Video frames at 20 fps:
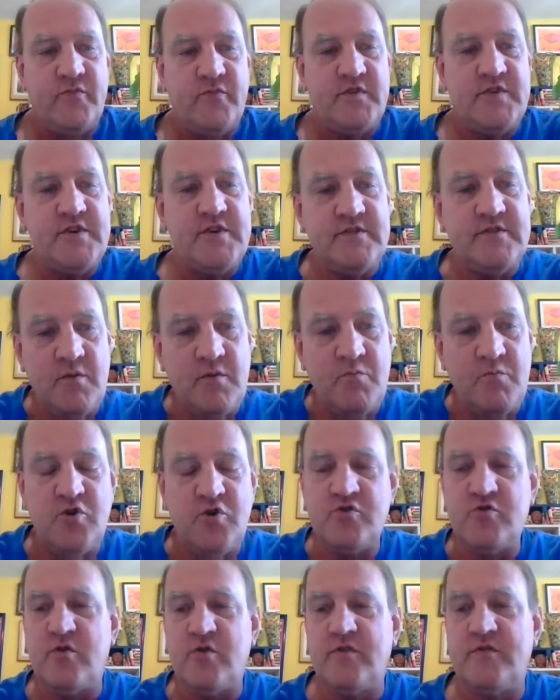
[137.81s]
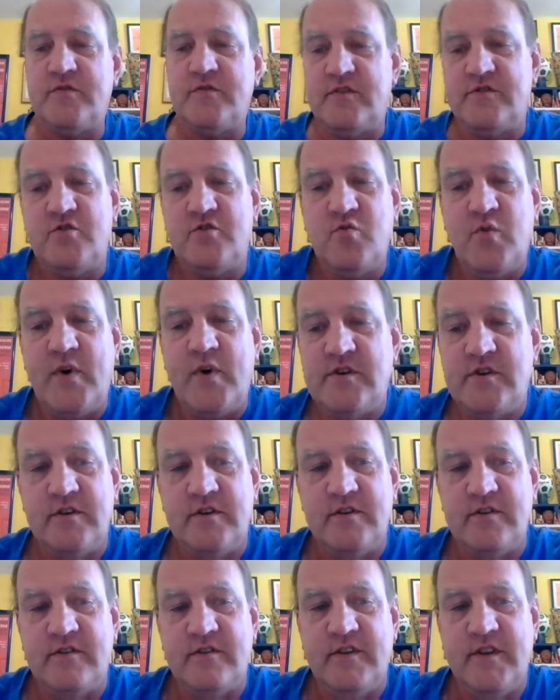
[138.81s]
the similar sort of
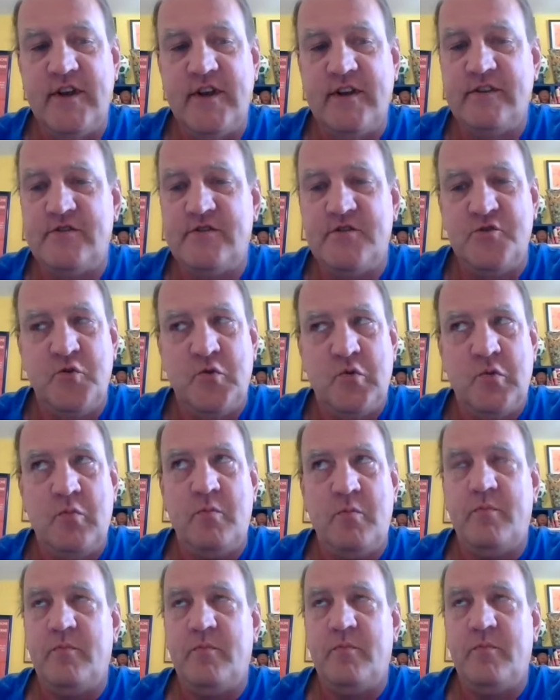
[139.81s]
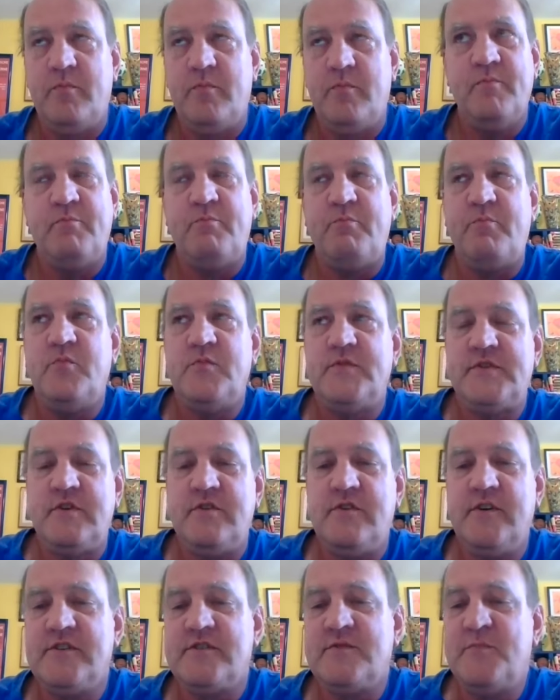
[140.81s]
situations lead to
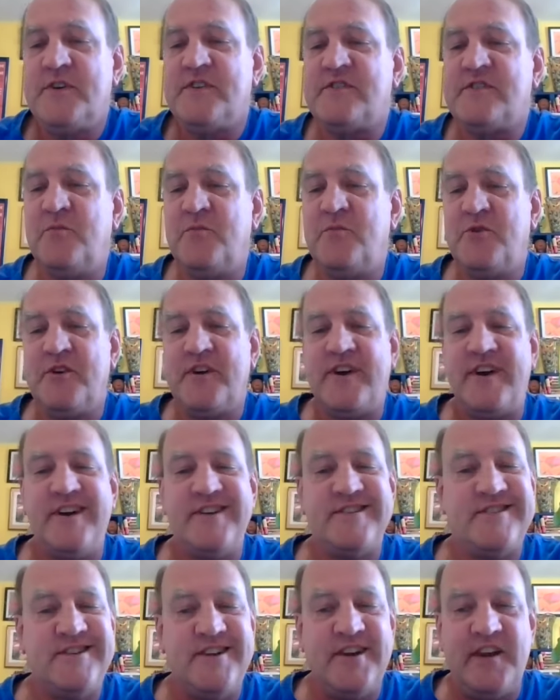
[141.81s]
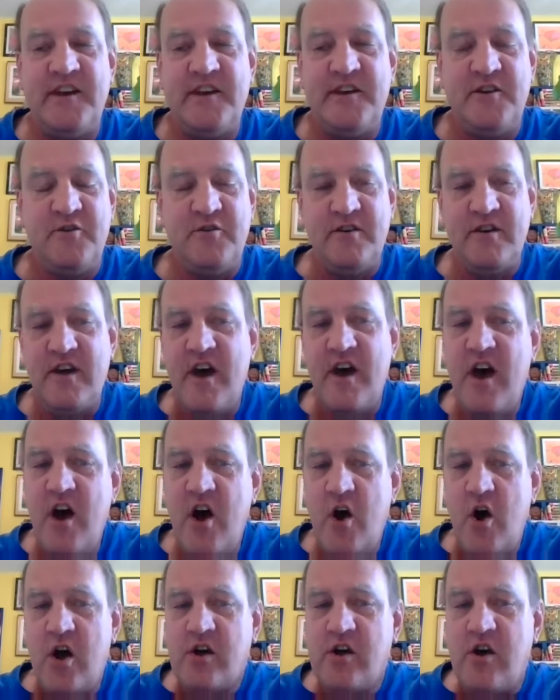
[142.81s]
serious miscommunication in
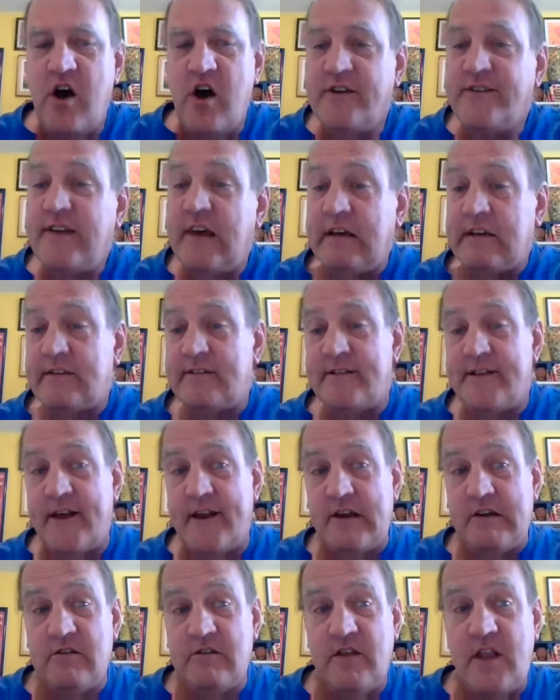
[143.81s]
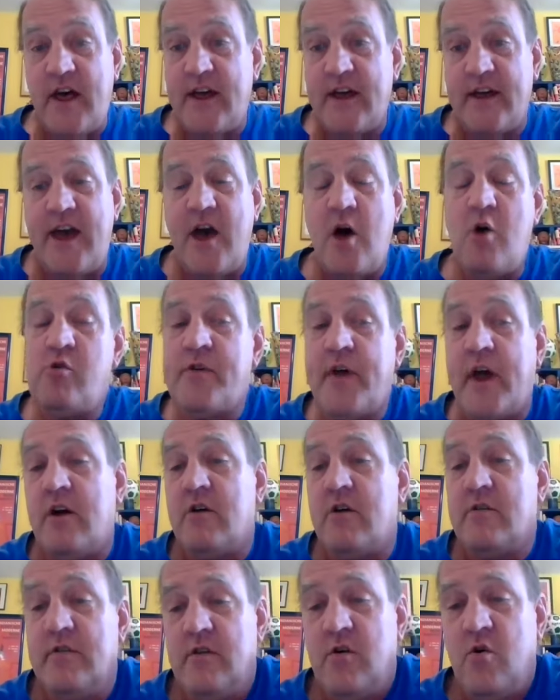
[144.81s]
contexts that, like
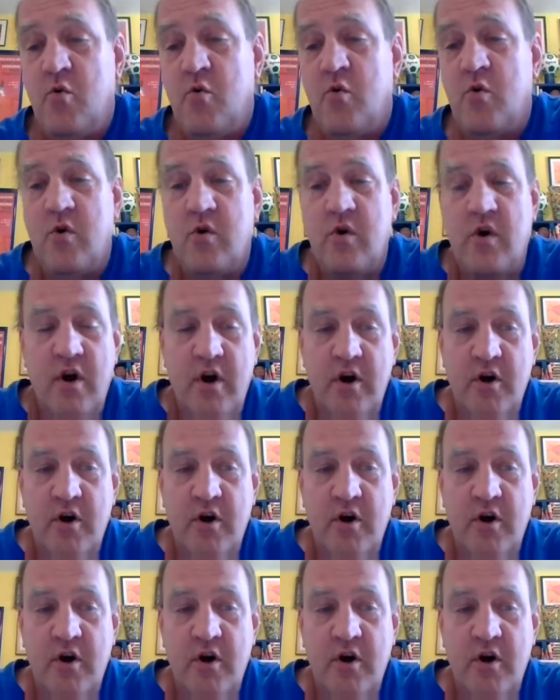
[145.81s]
healthcare or